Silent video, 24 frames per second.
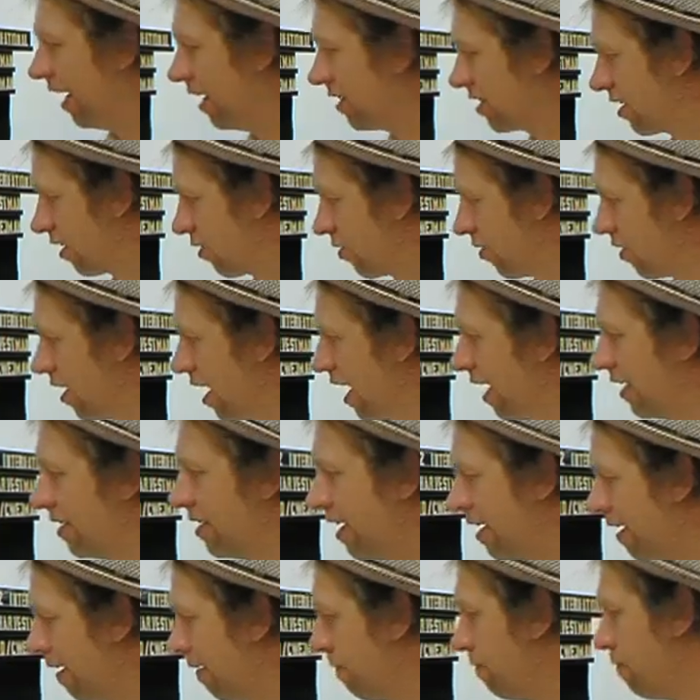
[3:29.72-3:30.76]
It's a good
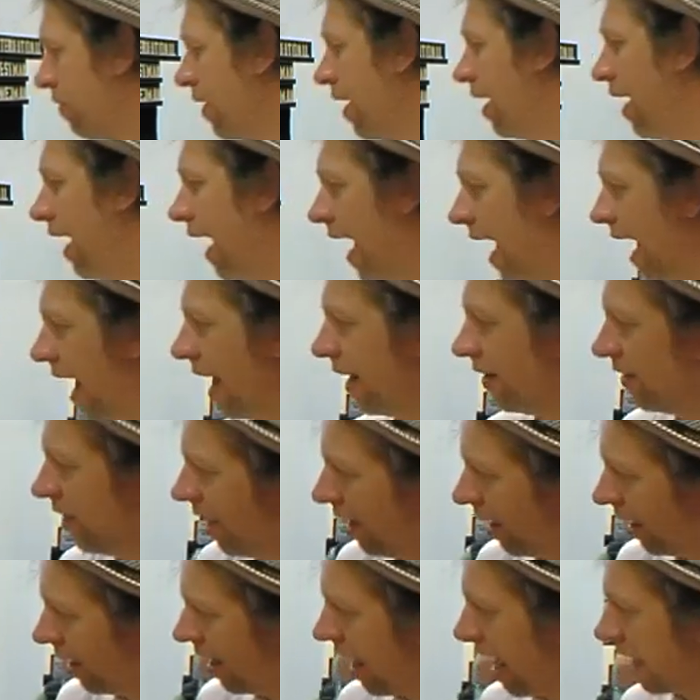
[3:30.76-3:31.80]
idea. And
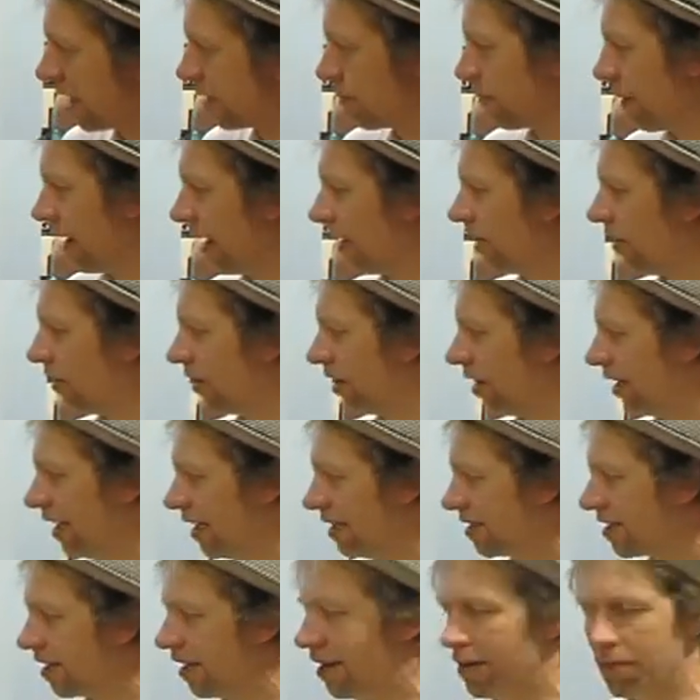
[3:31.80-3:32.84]
last but not
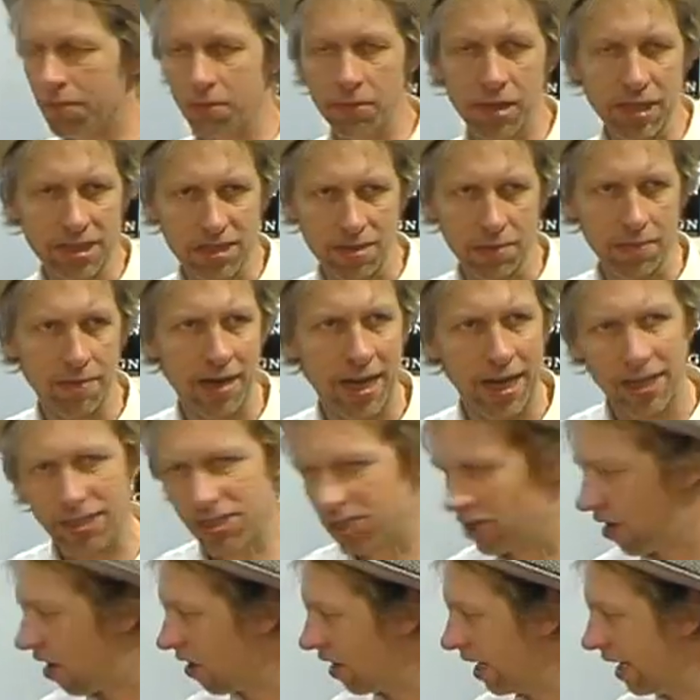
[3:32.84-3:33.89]
least, Mr.
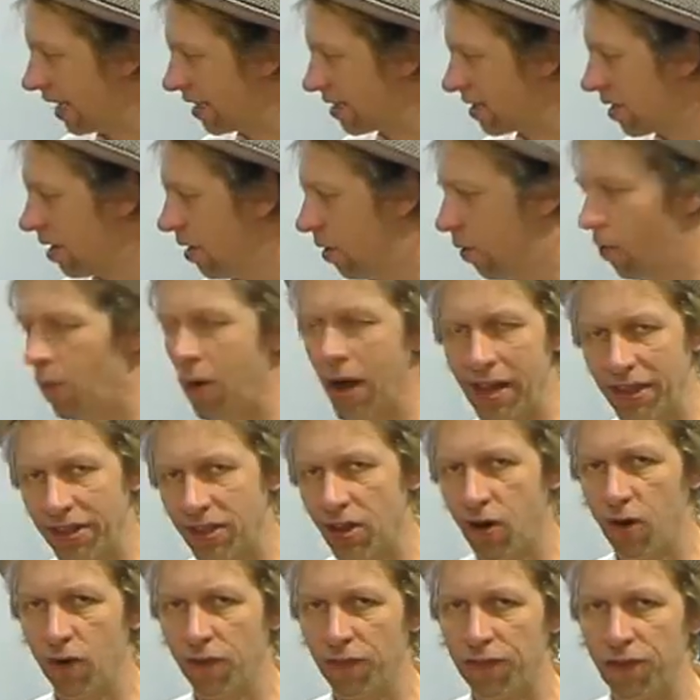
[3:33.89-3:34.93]
Metasonics, well
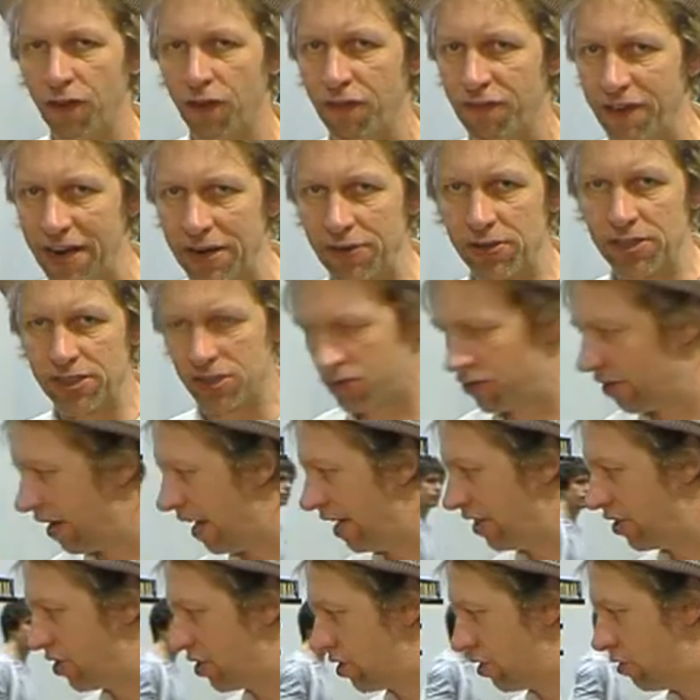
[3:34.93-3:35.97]
known for very
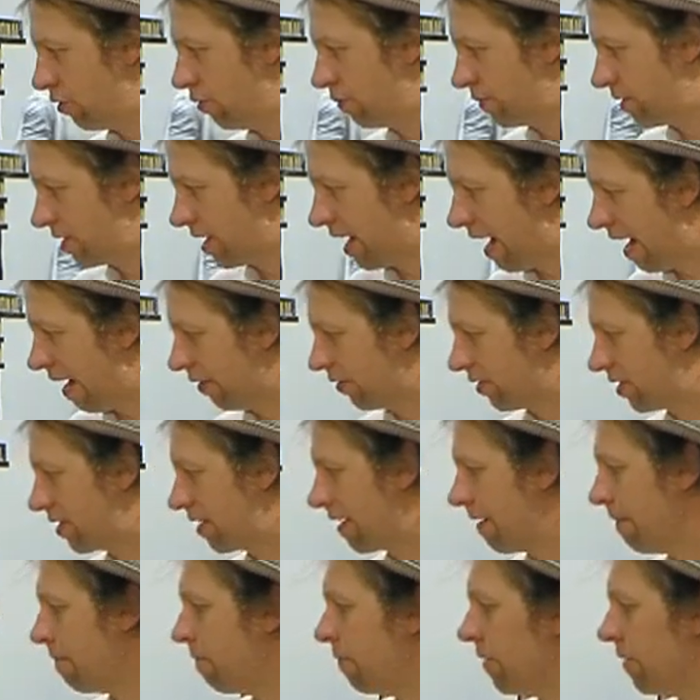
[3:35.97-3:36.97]
strange tube sounds,